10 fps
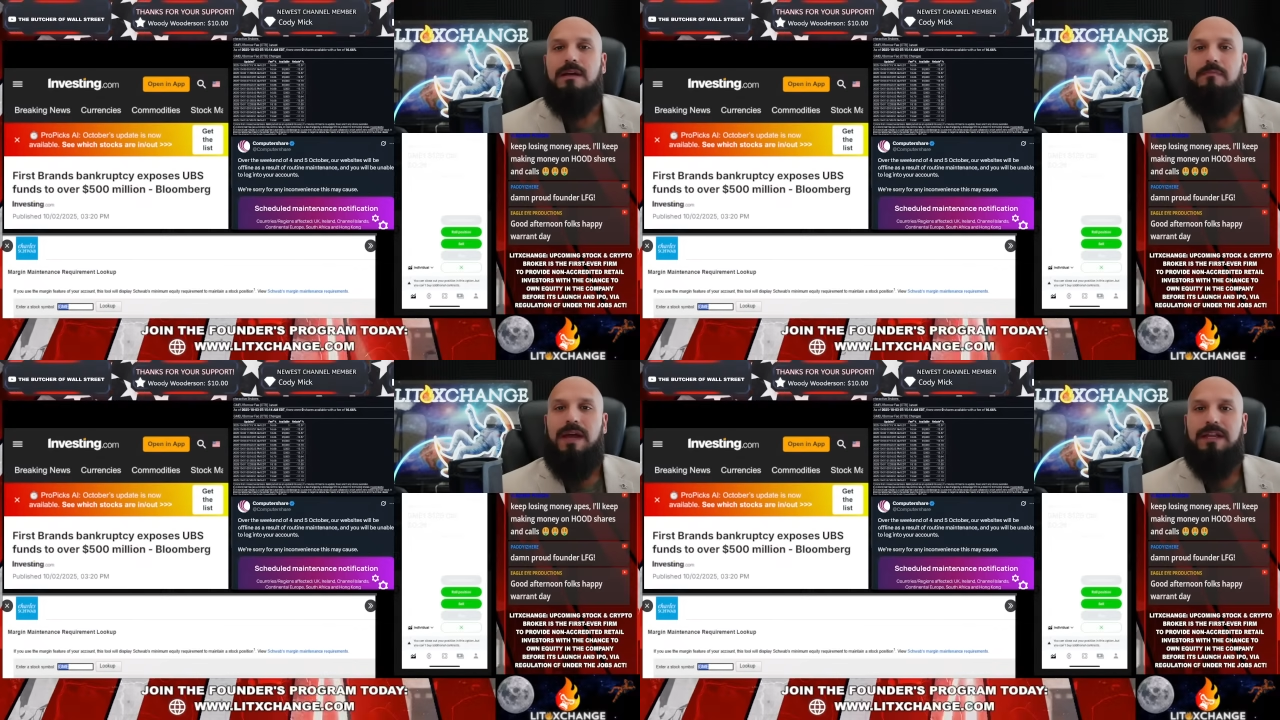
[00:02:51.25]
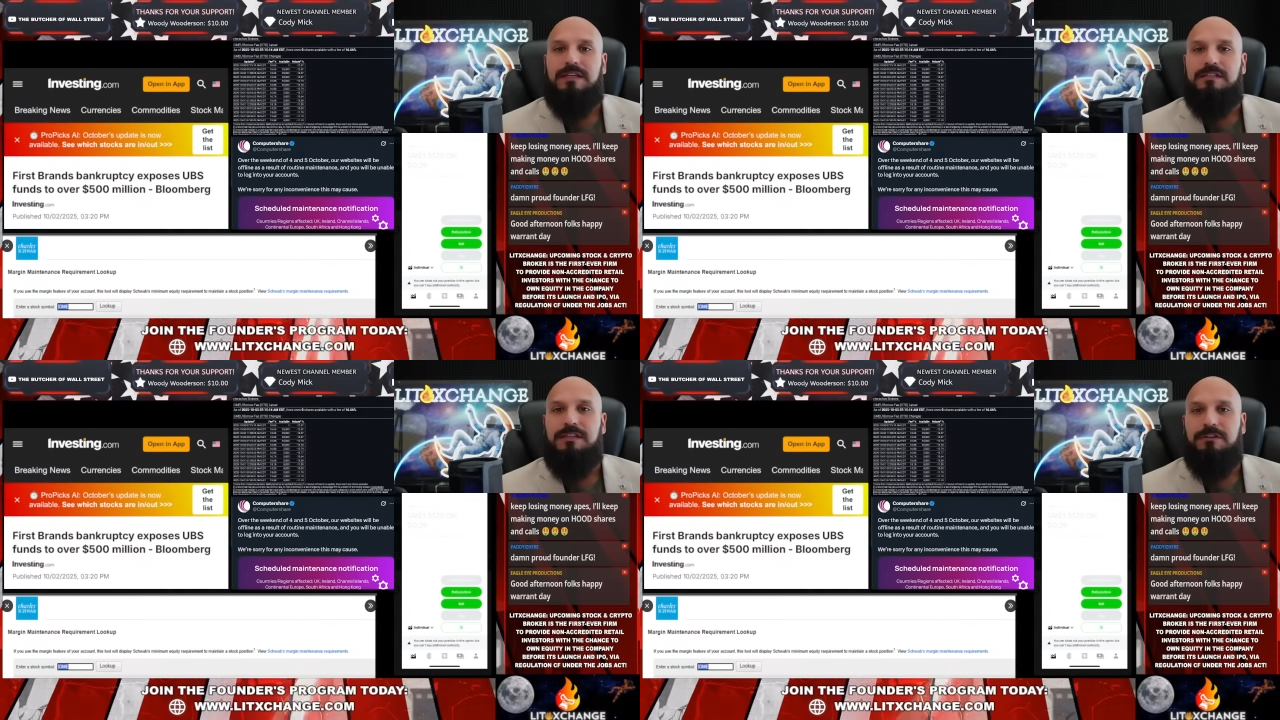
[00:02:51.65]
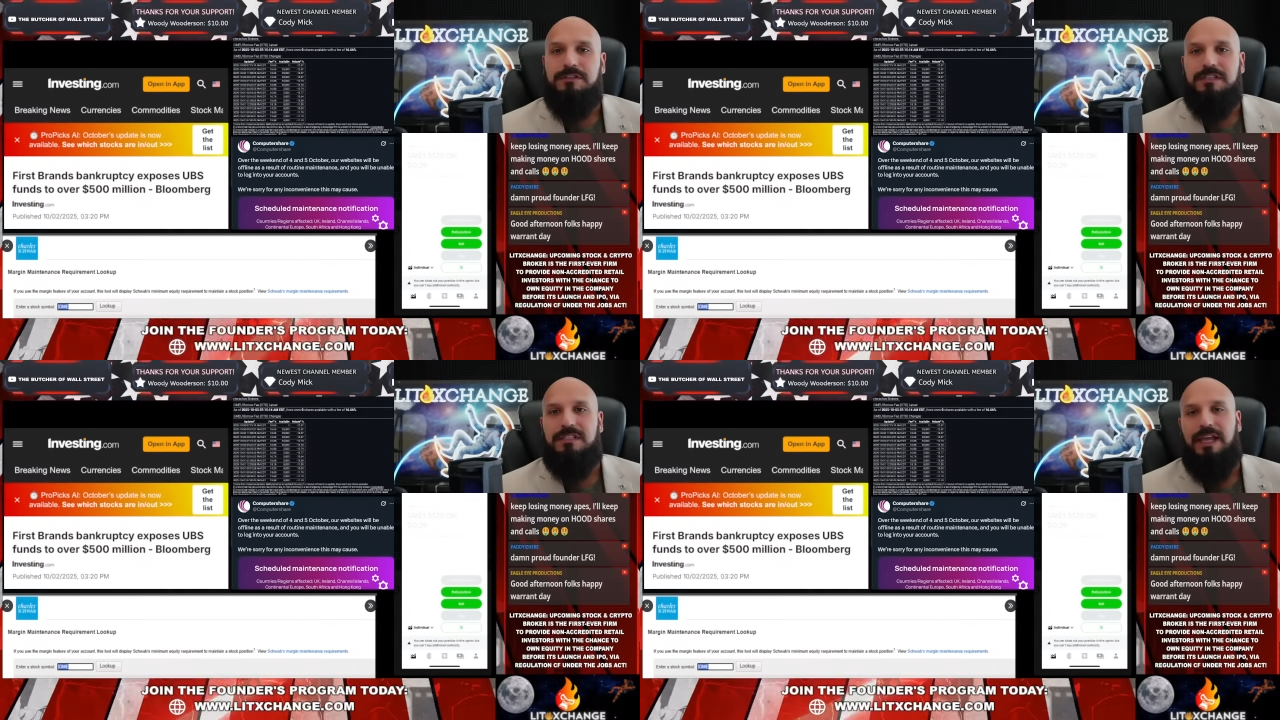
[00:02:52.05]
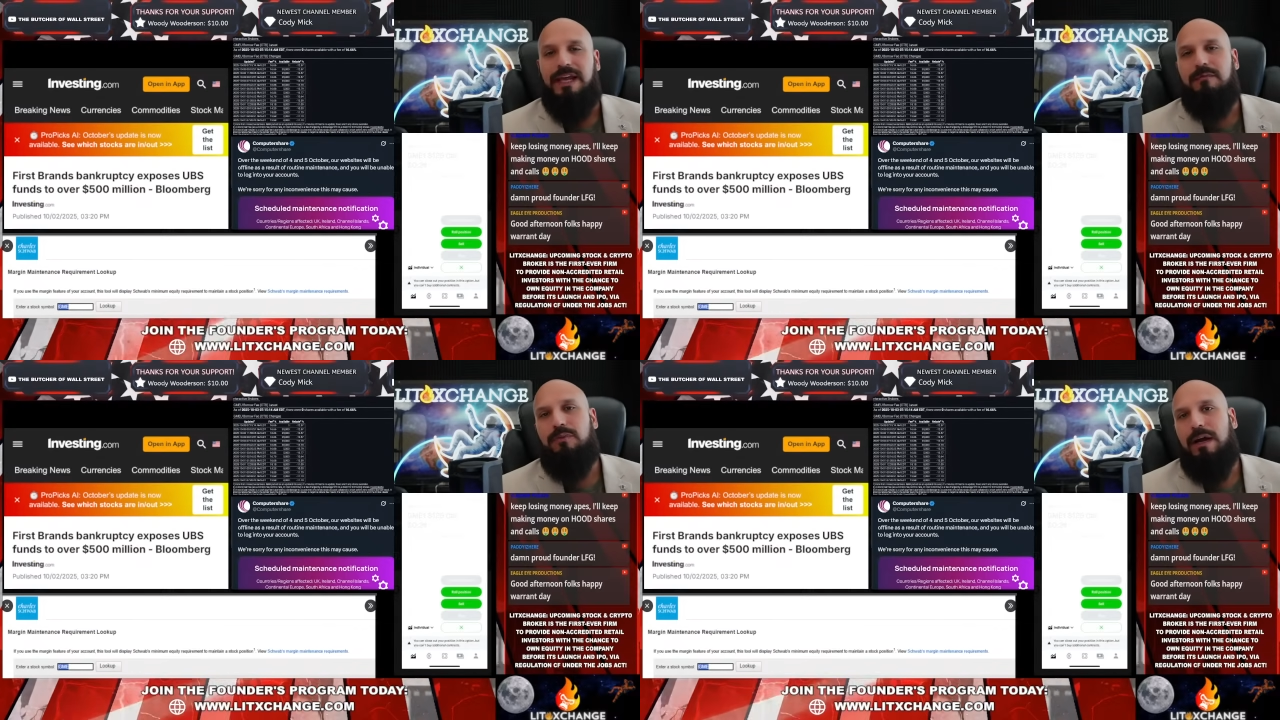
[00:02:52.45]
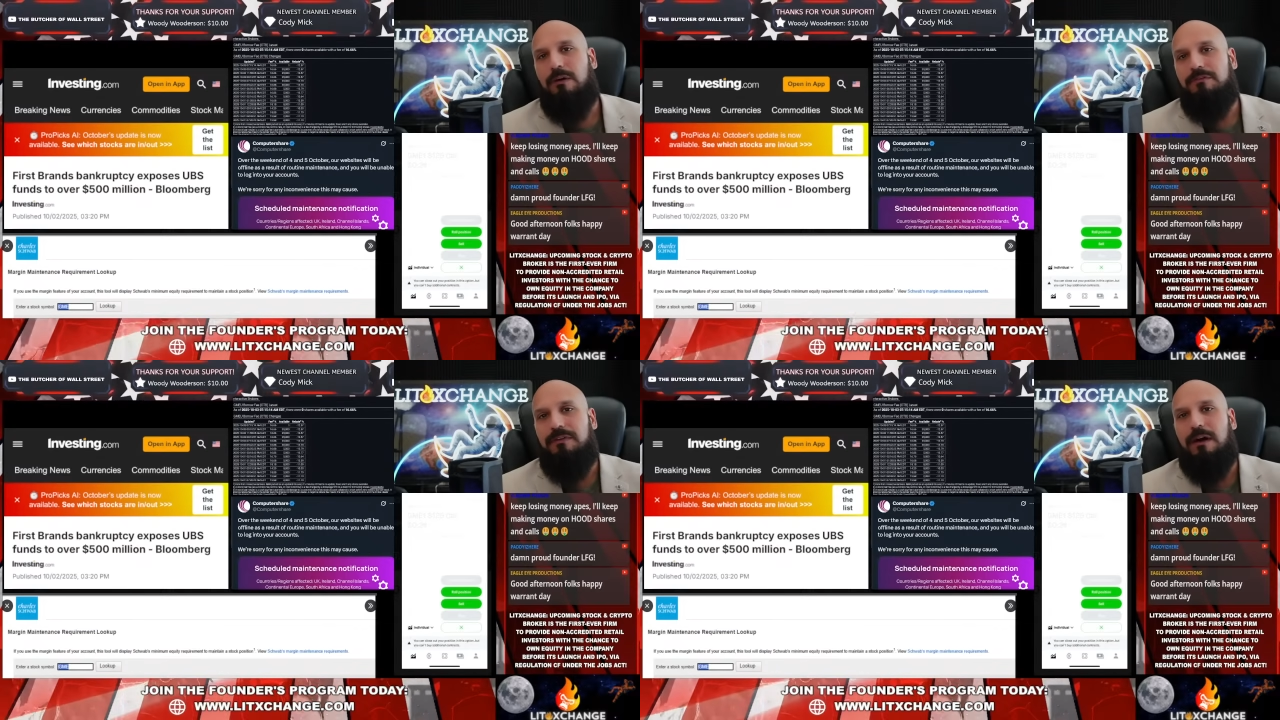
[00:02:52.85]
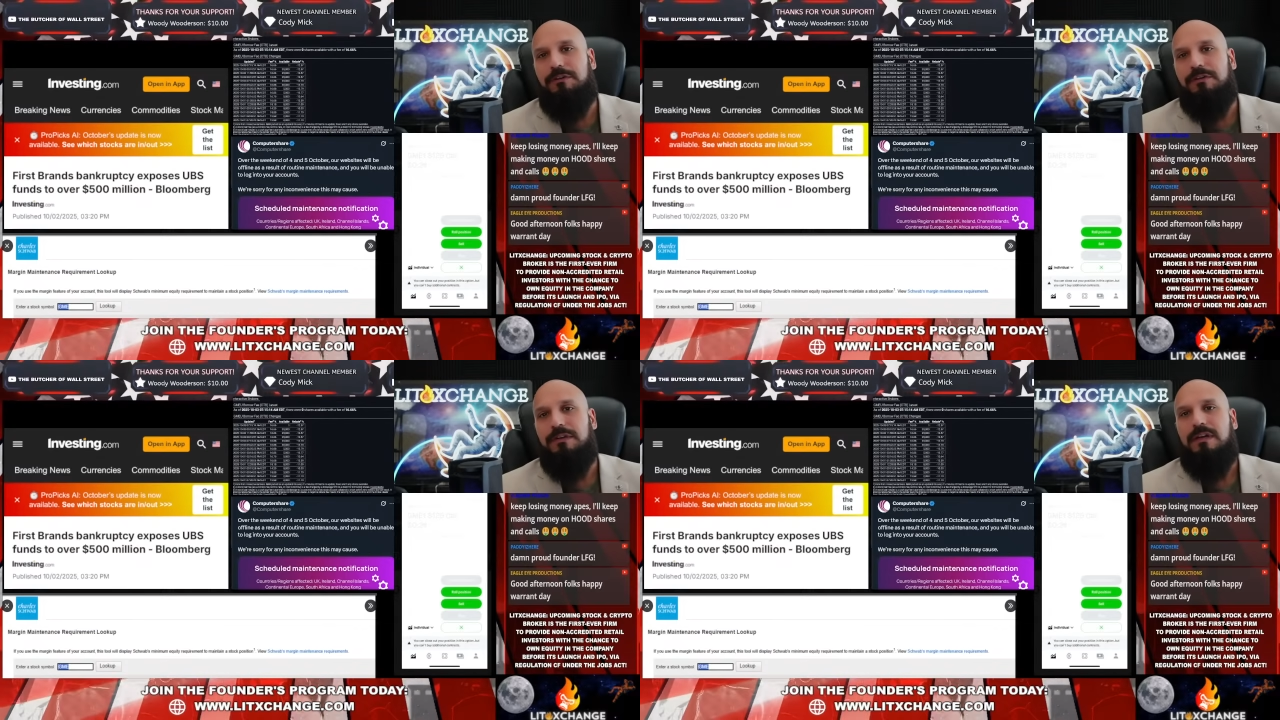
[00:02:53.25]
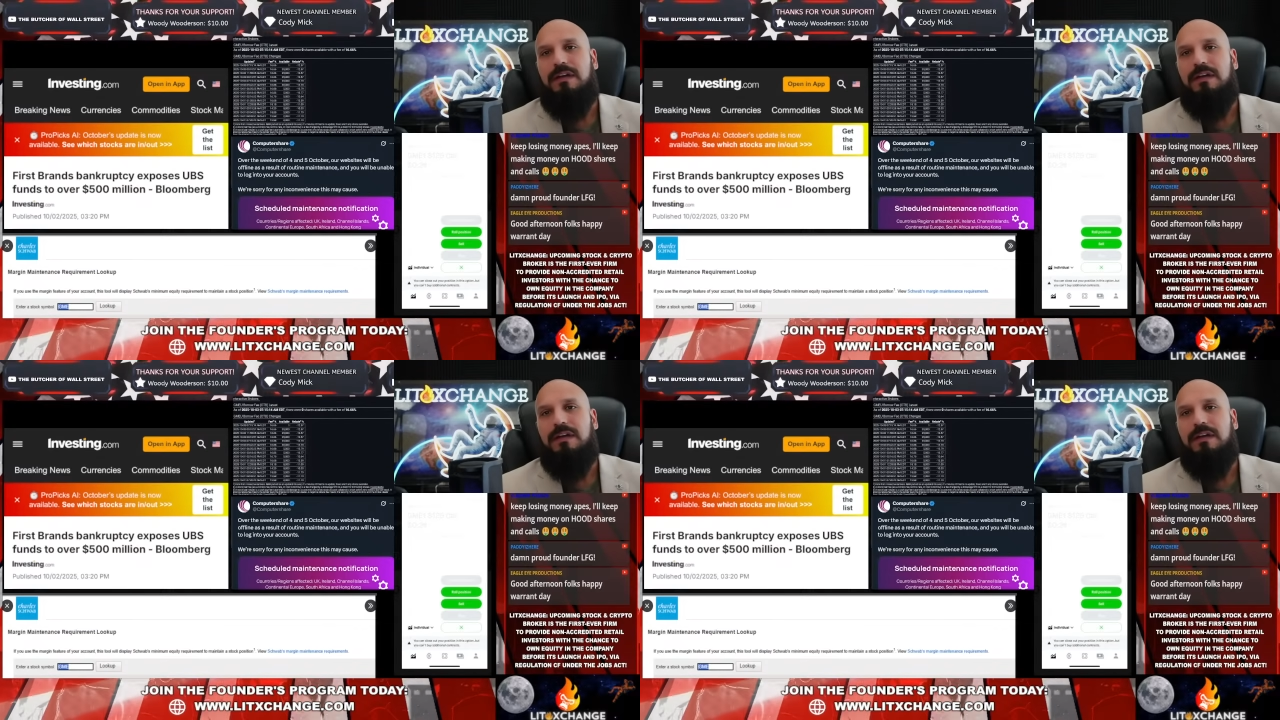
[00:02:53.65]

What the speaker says: Patty is here, says, damn proud founder,